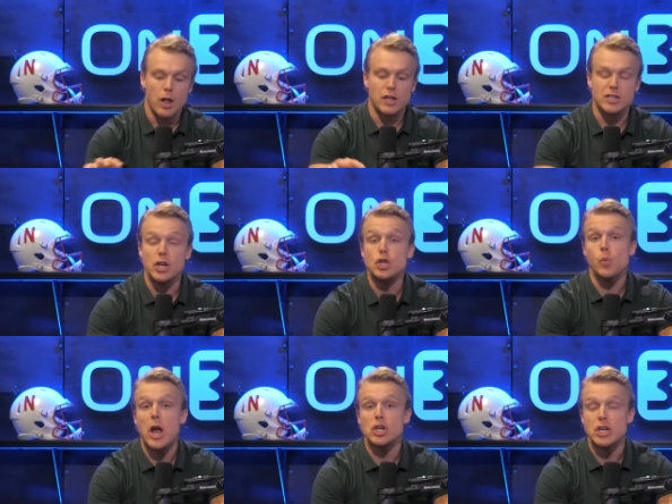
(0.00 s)
The
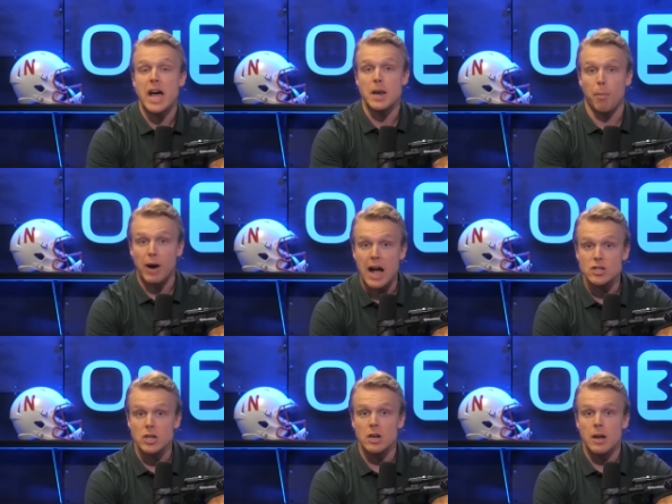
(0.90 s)
situation at
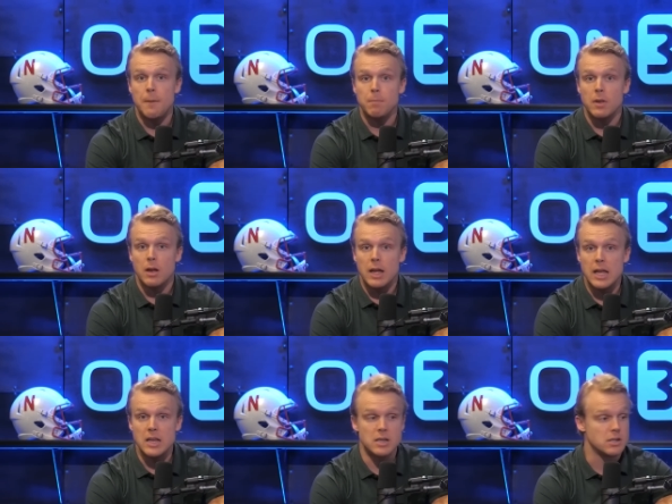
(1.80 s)
Nebraska
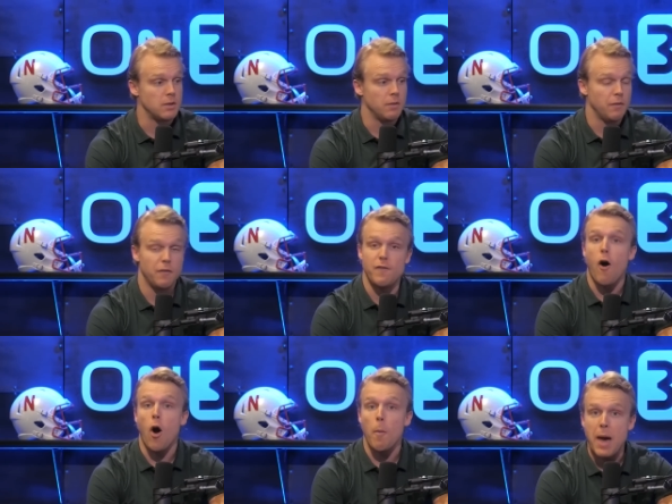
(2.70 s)
is
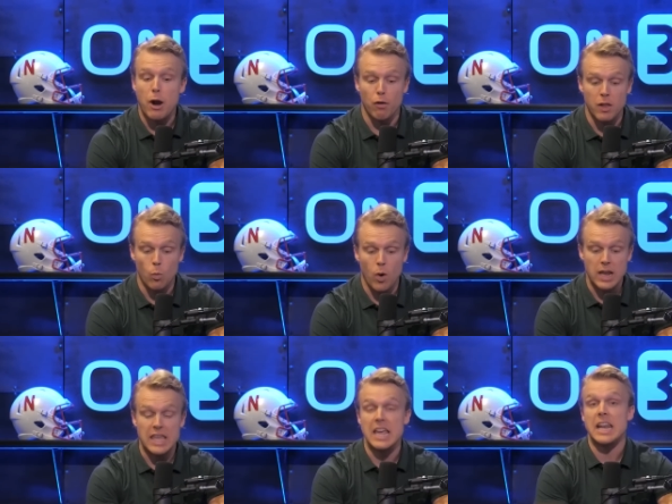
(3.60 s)
far better than what
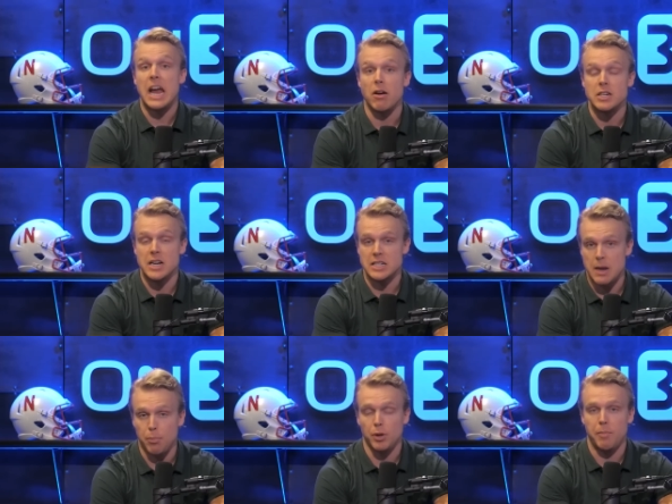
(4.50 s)
he inherited at
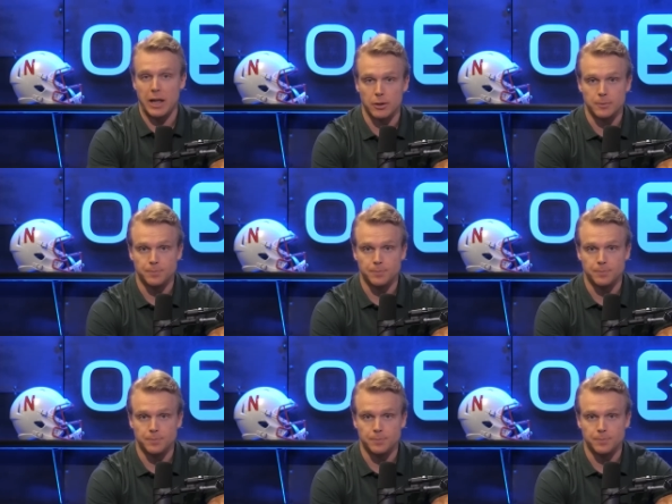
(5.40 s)
Temple and Baylor.